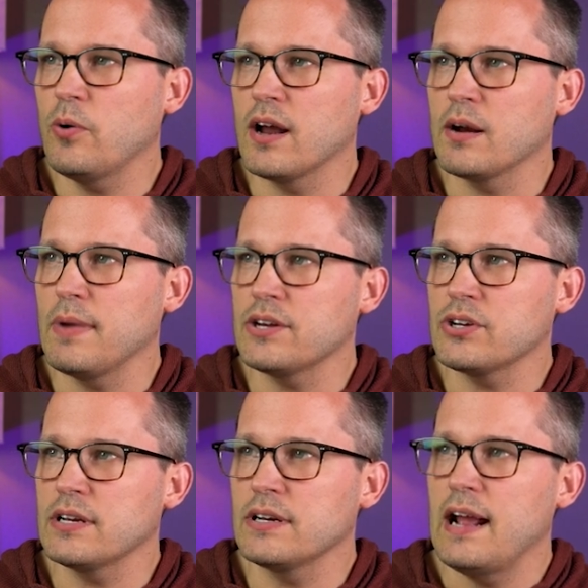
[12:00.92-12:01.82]

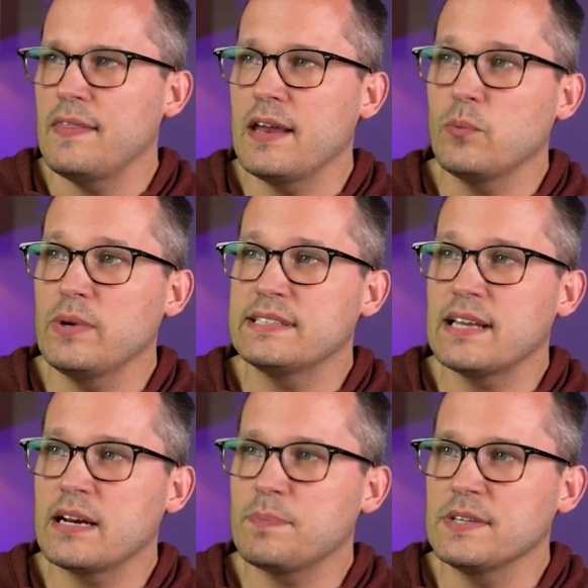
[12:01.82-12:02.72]
automation, and then we
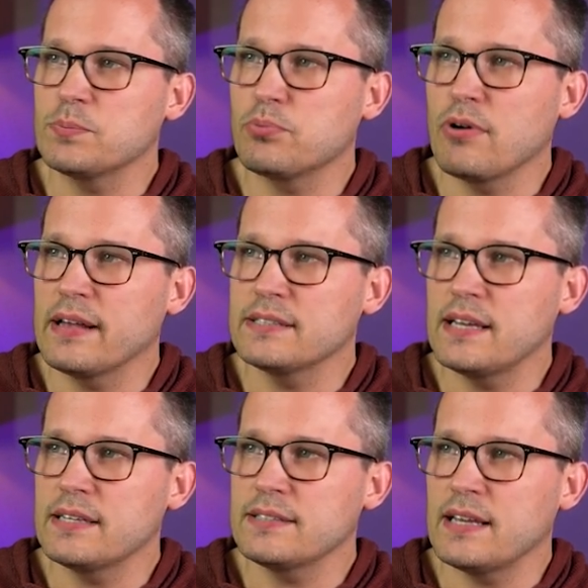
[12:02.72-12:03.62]
set up this
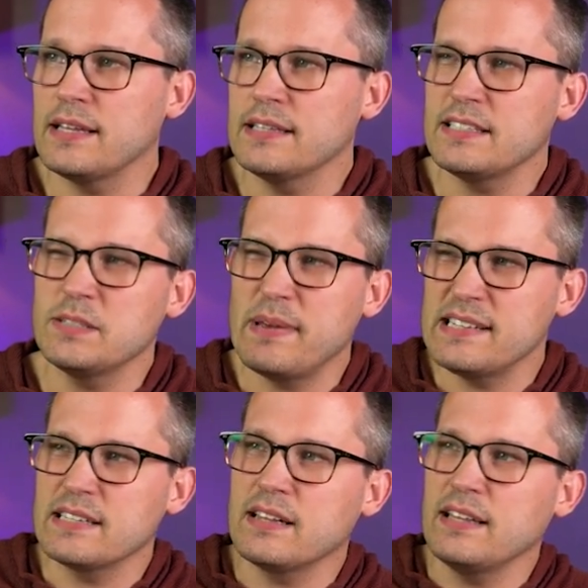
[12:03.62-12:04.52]
process, and this is
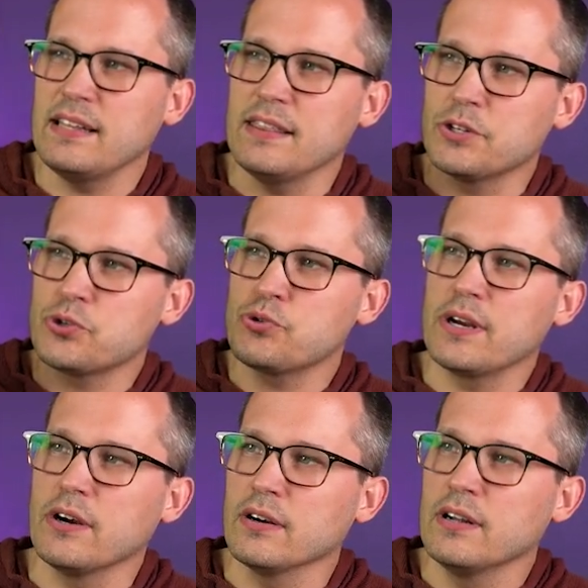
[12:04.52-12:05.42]
basically the
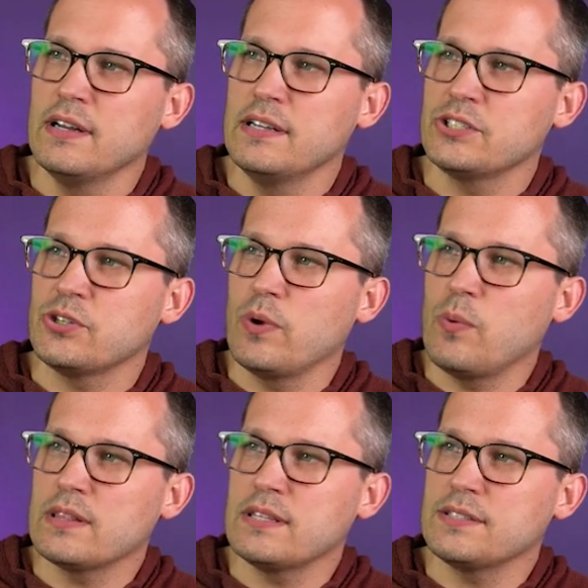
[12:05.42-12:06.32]
trigger. So we
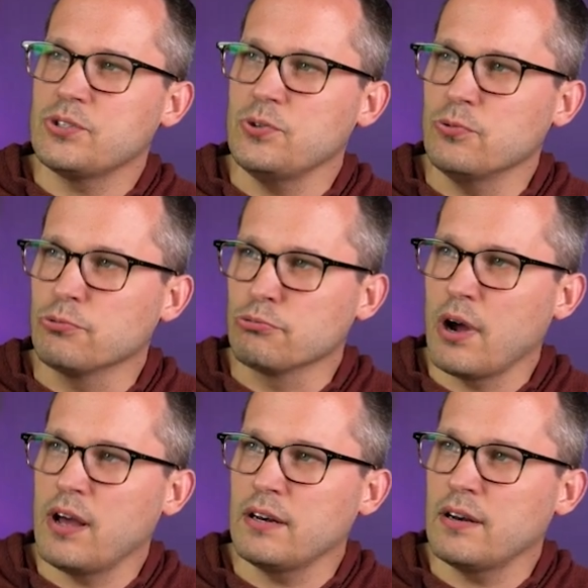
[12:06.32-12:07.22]
want this to
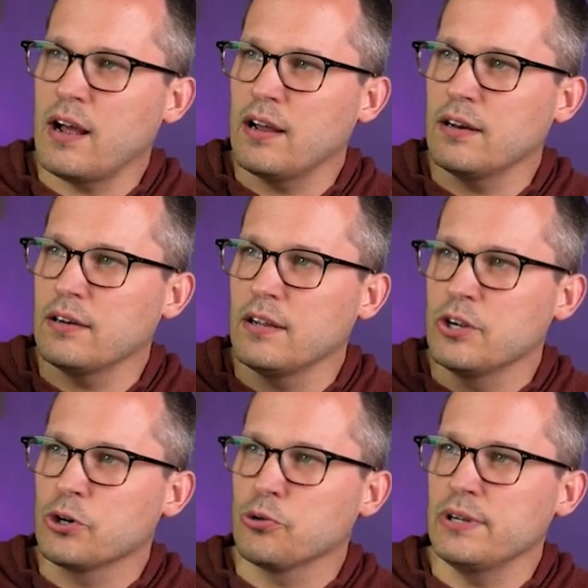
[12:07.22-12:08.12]
run on
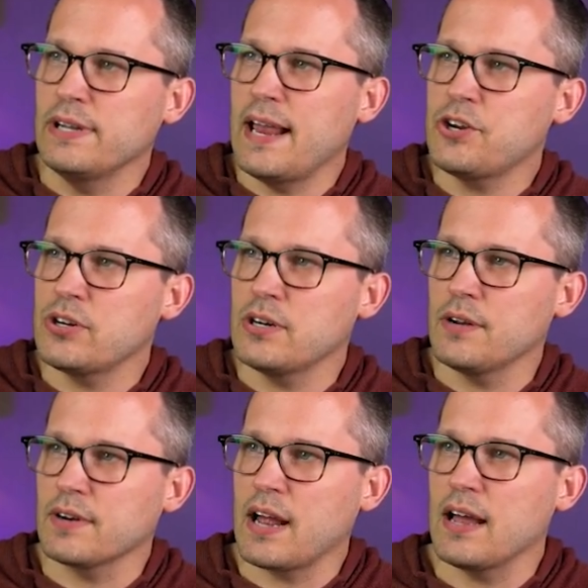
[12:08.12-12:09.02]
creation
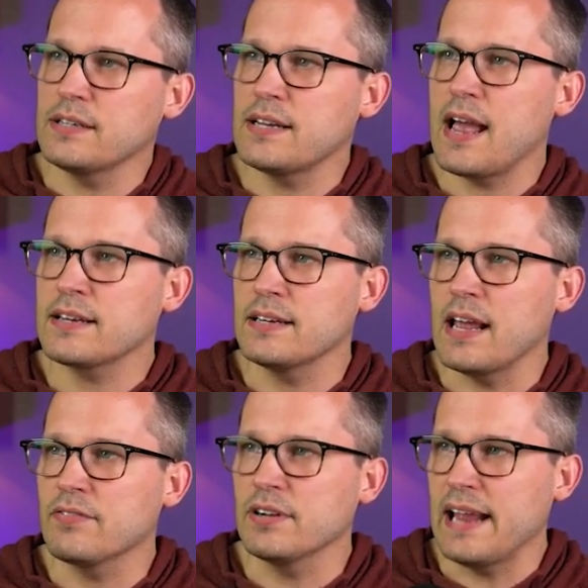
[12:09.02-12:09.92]
of a contact and
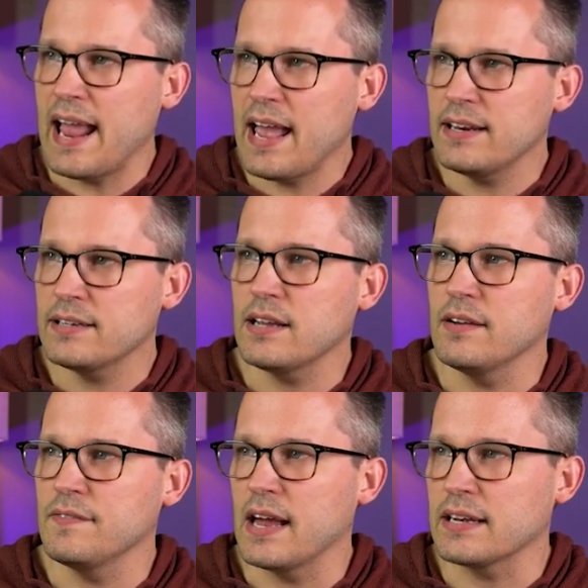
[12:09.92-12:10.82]
every edit
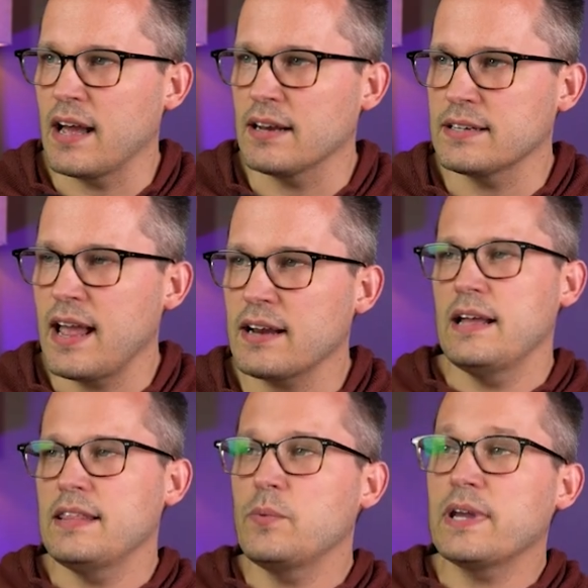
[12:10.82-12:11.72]
of that contact.
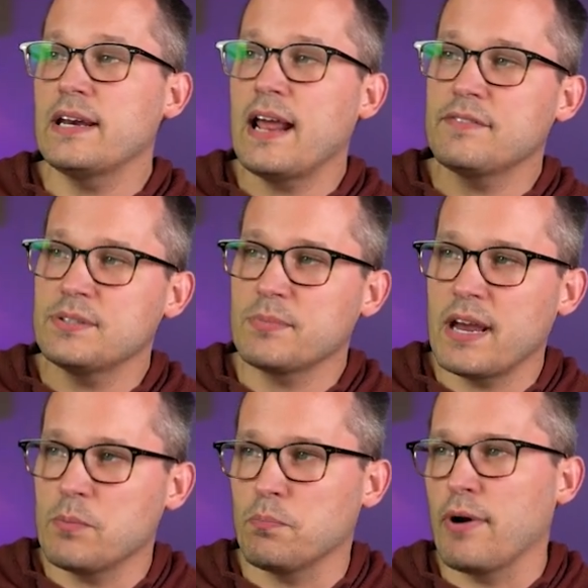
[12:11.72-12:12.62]
And then we can have some
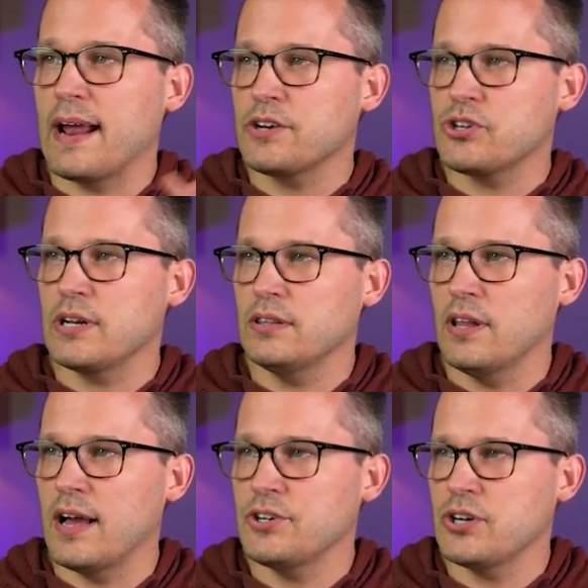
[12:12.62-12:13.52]
kind of branching
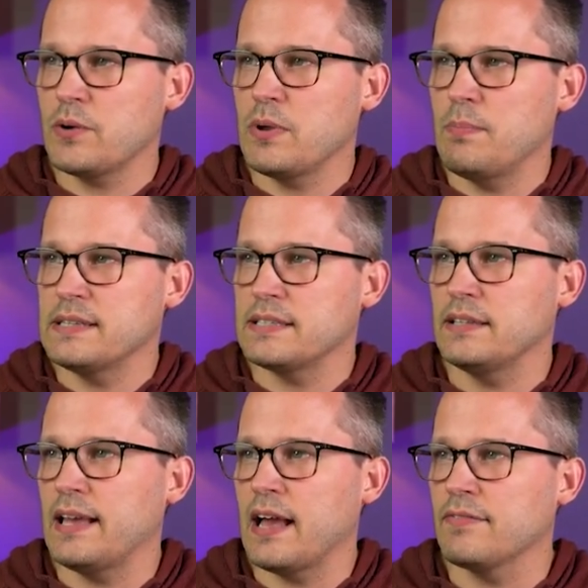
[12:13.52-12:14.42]
logic. We
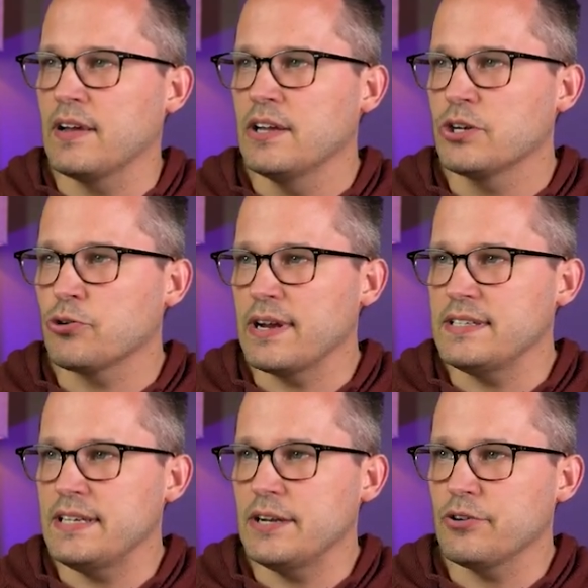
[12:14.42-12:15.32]
basically have
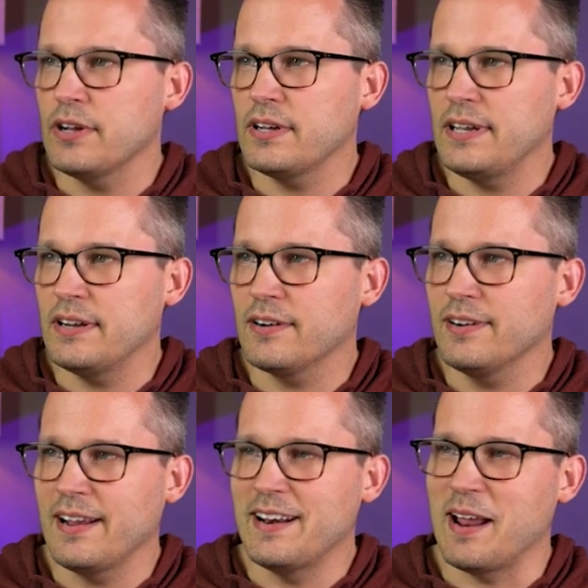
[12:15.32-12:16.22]
criteria
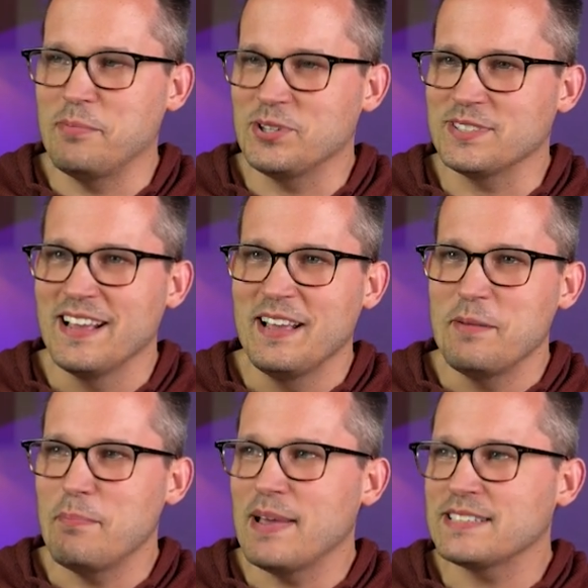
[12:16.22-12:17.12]
here, and I'm just
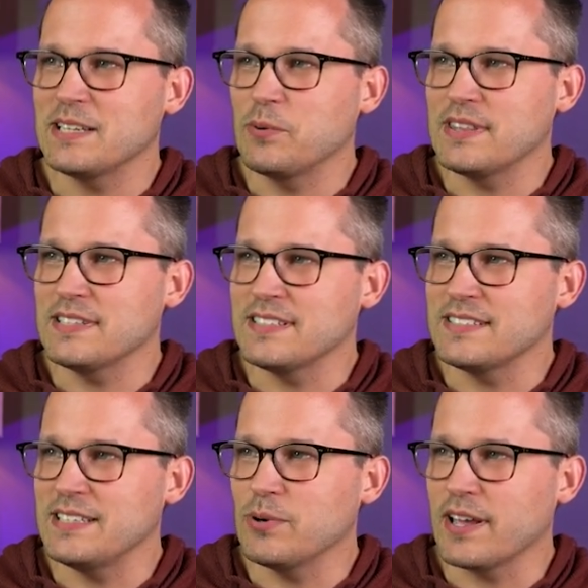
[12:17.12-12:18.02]
messing with this to
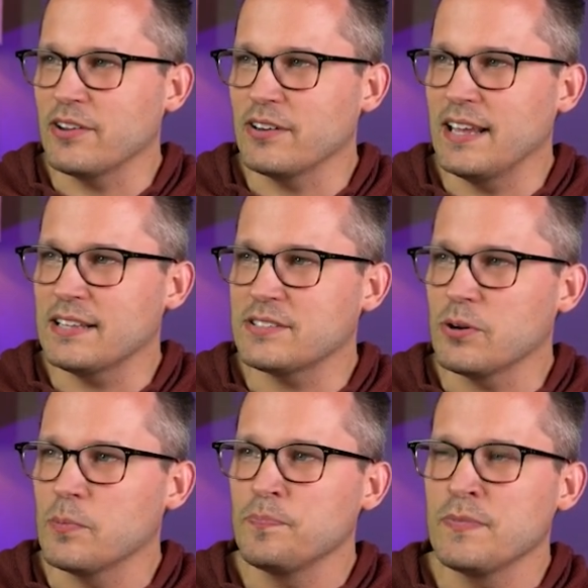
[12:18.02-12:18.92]
see what I could get.
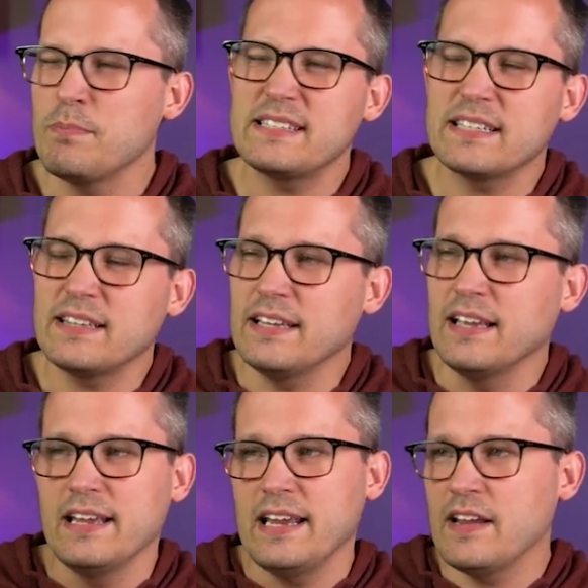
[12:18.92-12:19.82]
So basically,
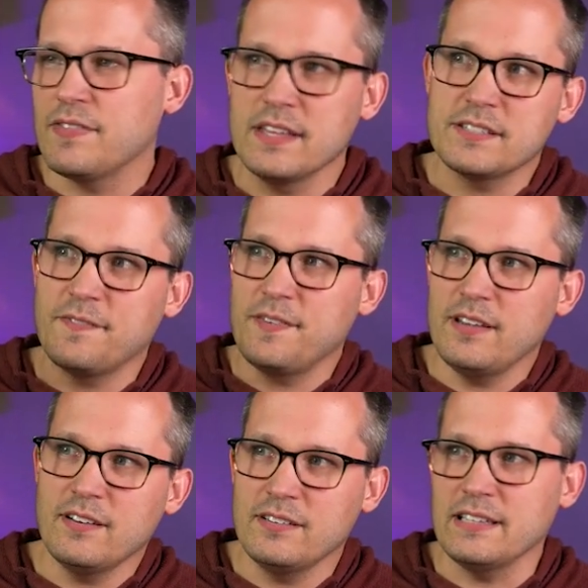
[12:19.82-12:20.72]
if this
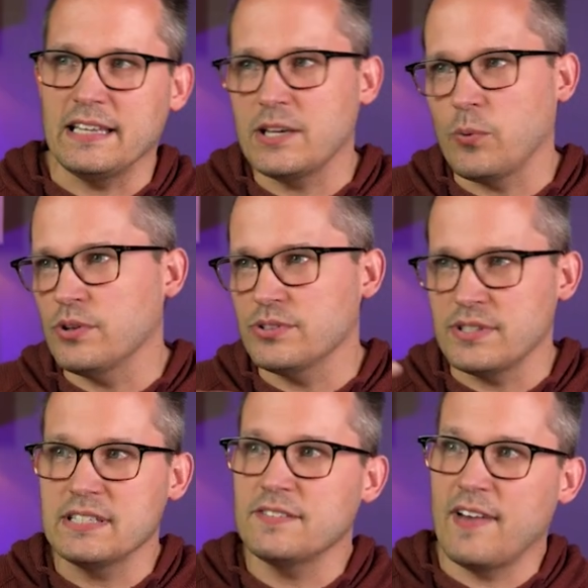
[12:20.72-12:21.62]
field equals
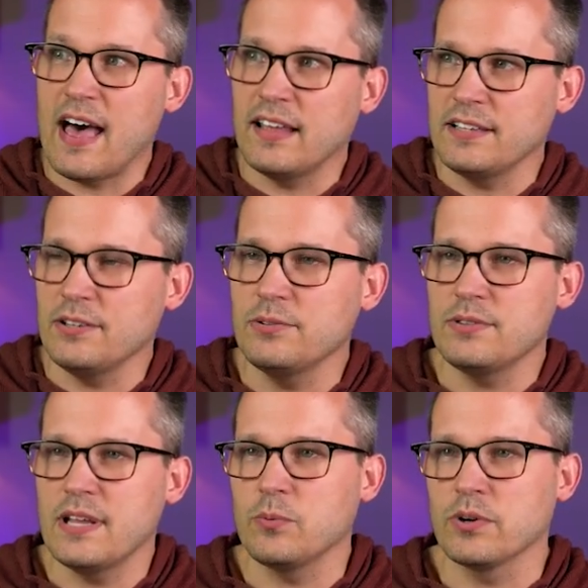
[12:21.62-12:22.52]
this value,
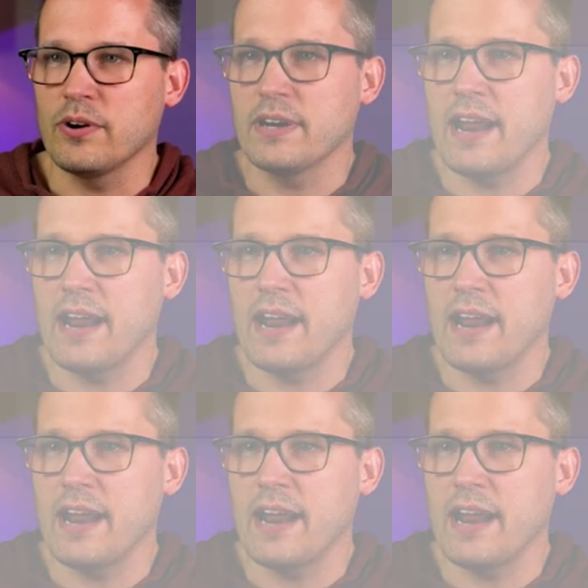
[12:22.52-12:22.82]
then we're going to